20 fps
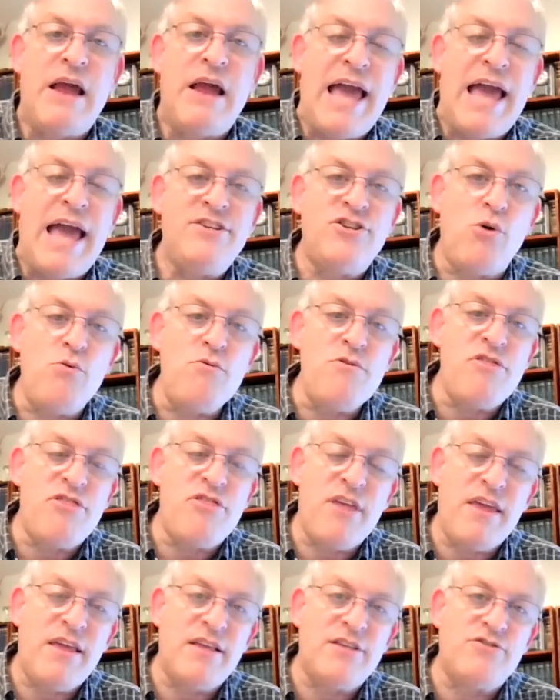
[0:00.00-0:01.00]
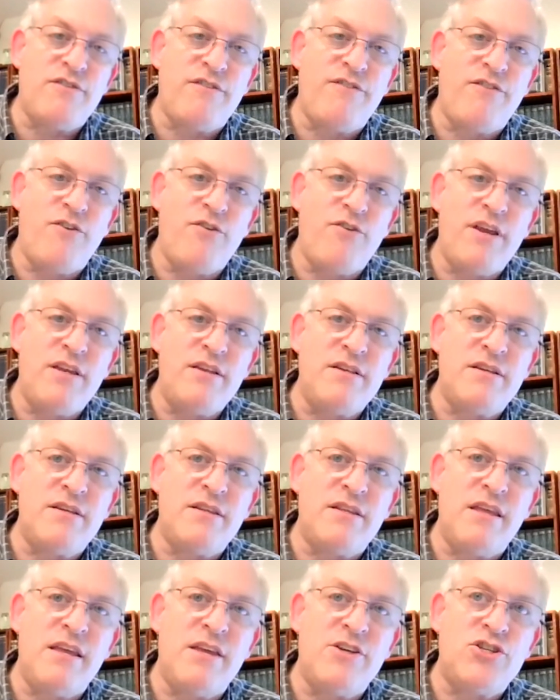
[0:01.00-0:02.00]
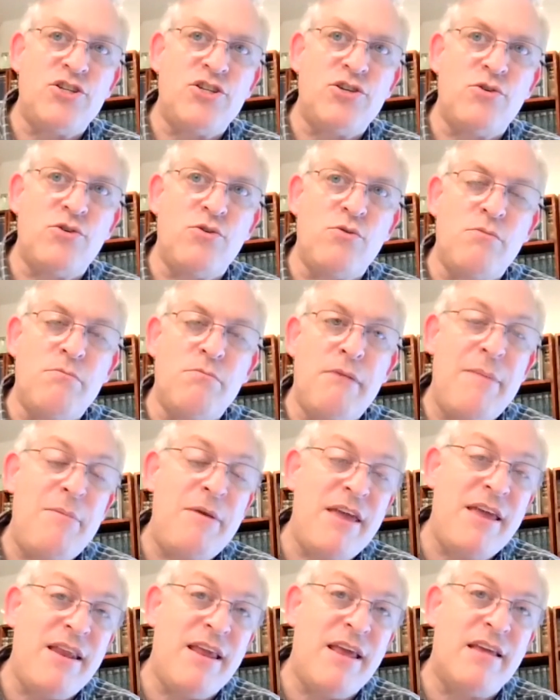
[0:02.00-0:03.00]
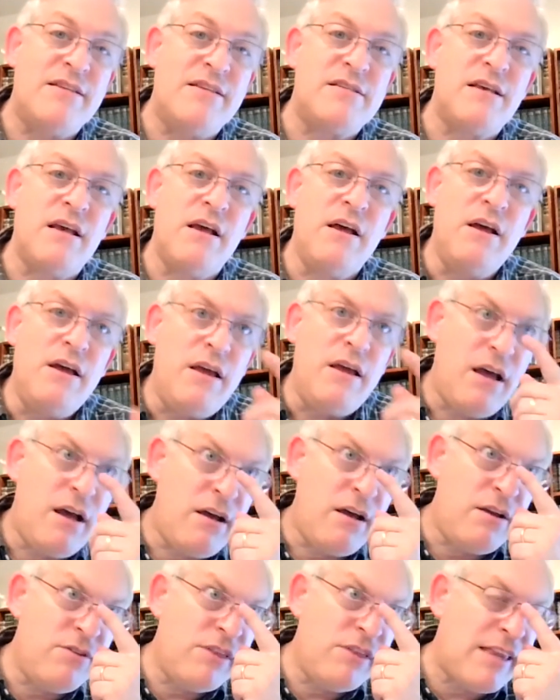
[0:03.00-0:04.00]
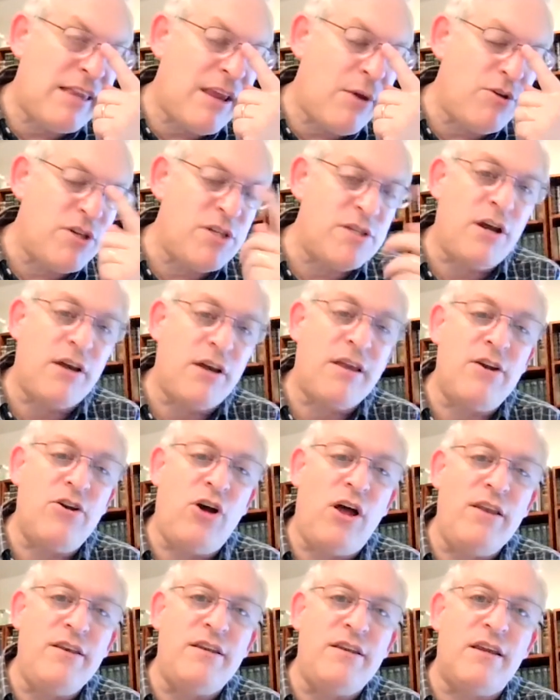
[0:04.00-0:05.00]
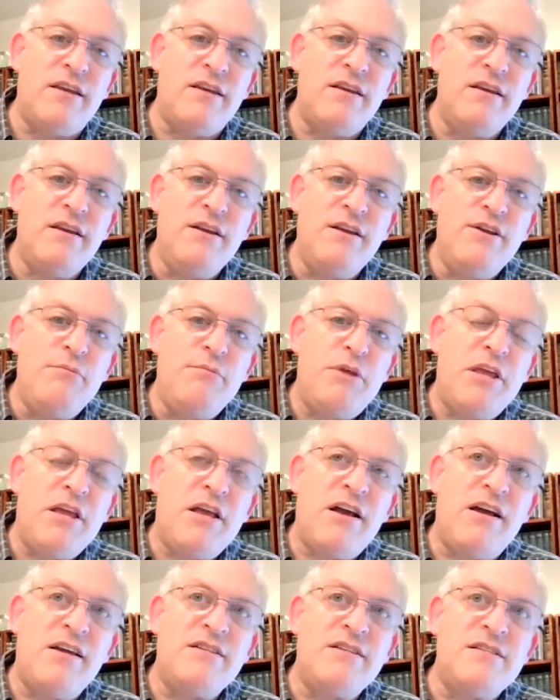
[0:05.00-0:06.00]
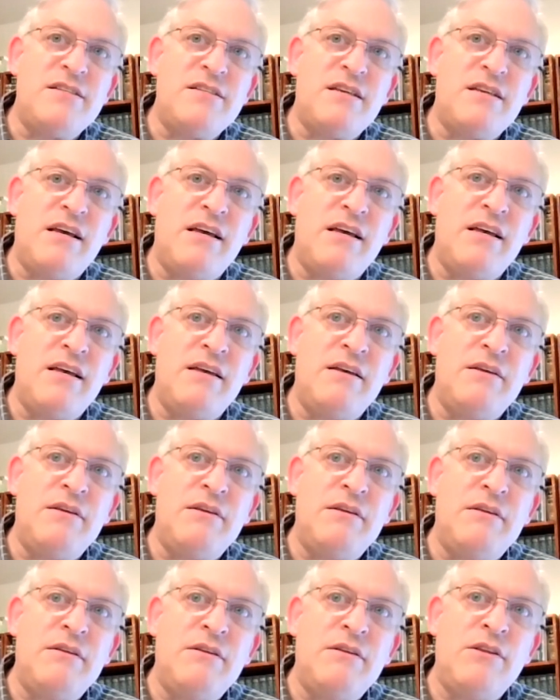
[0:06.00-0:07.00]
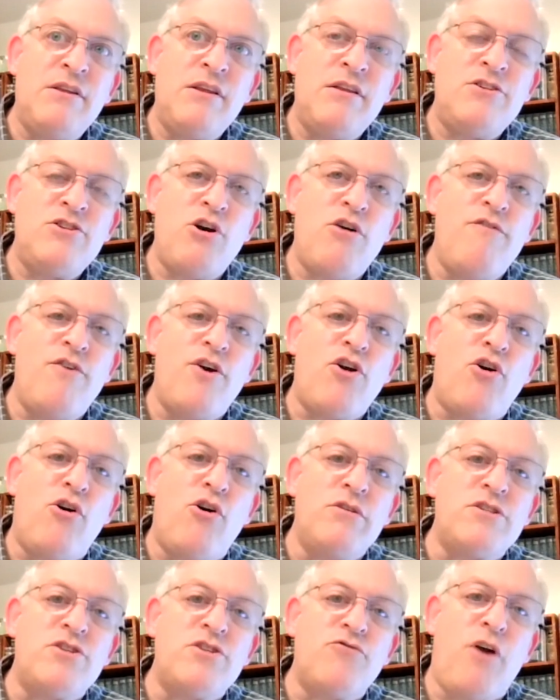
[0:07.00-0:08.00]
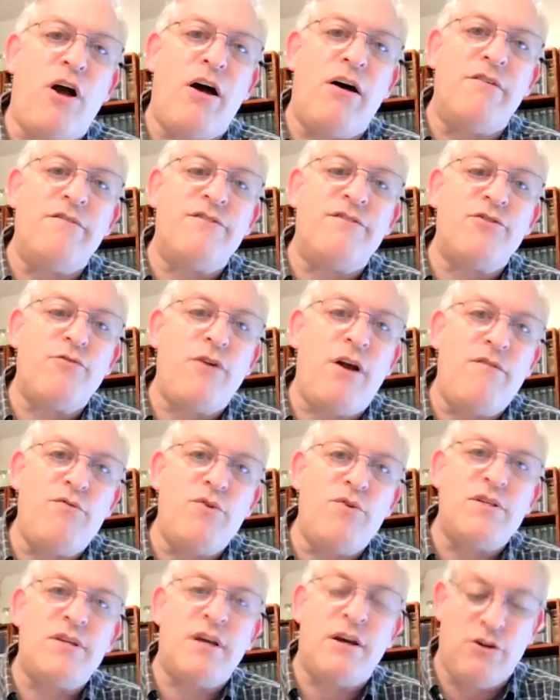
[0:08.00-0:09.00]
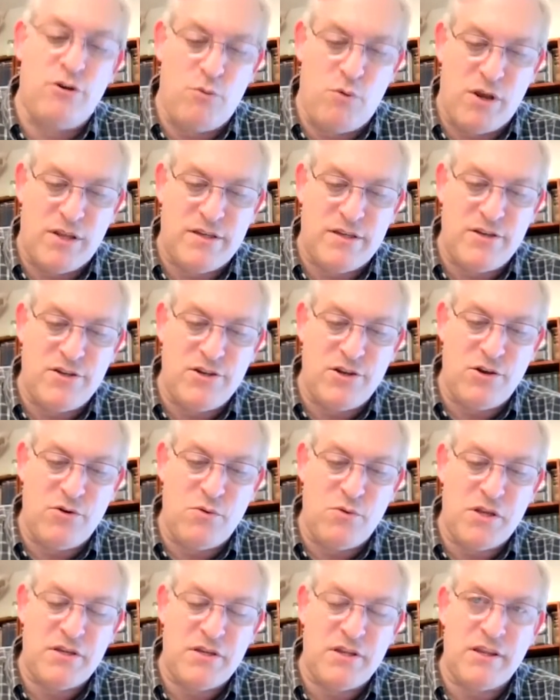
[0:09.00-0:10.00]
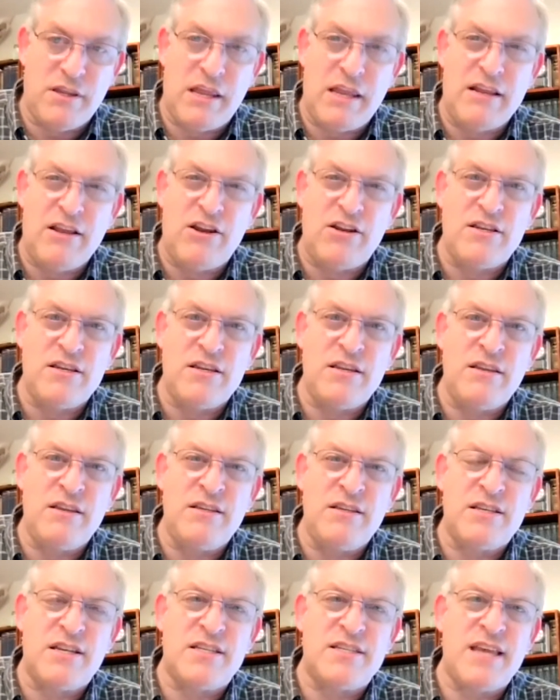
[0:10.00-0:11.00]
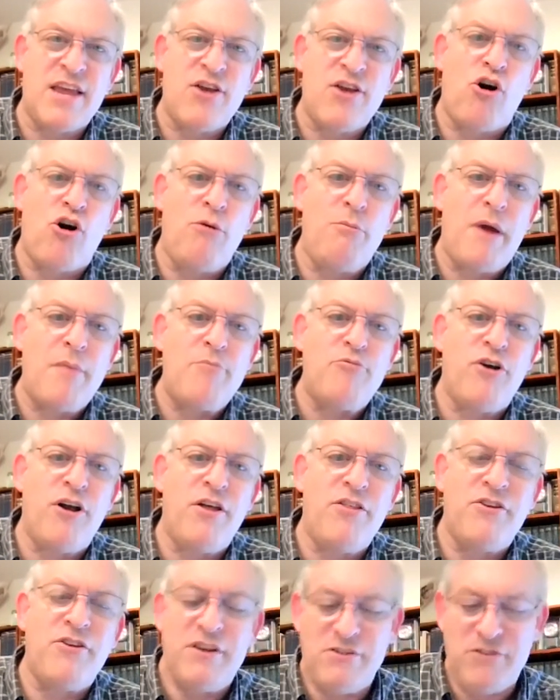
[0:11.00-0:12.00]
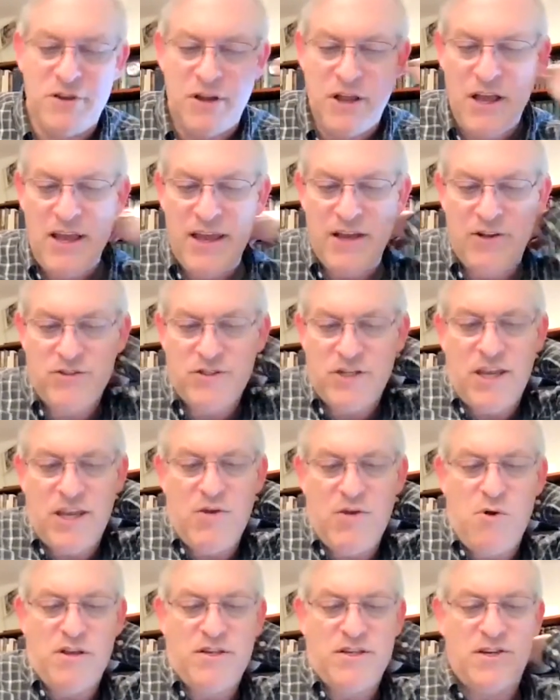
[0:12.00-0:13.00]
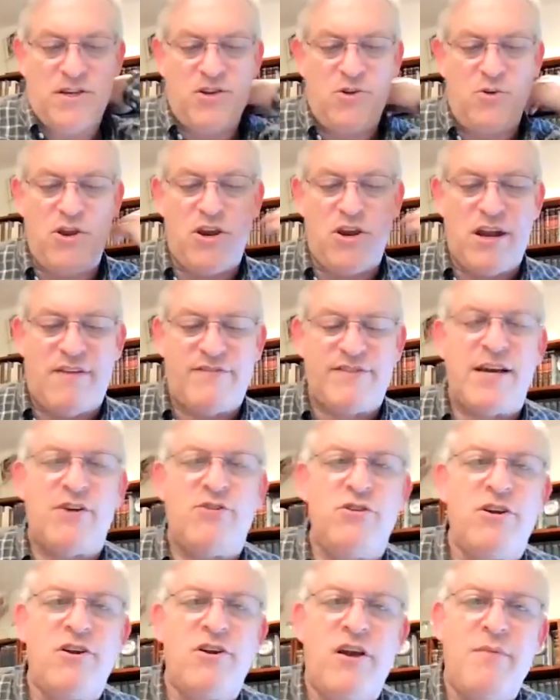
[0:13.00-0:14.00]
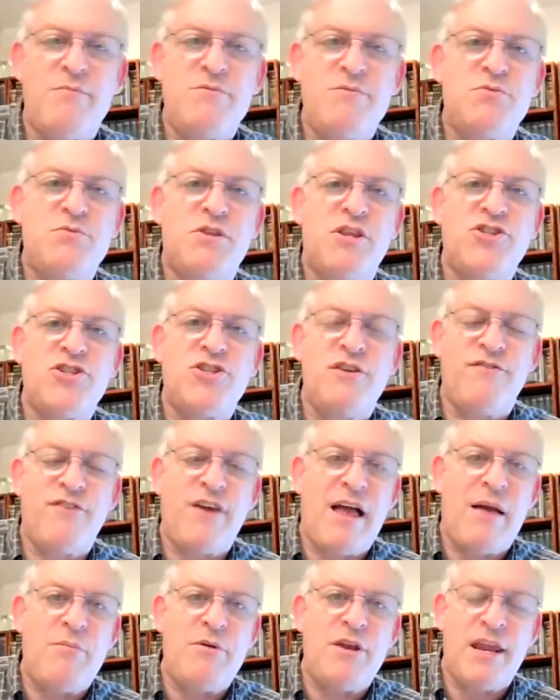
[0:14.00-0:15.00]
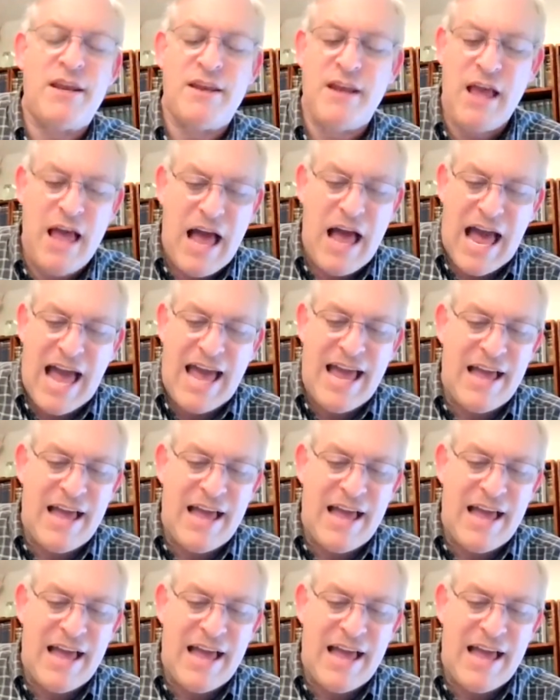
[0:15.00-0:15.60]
Now, I don't think it's referring to the issue, maybe it is, uh, that they were stuck in London because uh, Tova calls the Rav. The Rav would tell her what to do. What to, then gonna, he's going to say, call my brother. He'll, he'll tell you what to do, and you'd have telegrams with the chief rabbinate.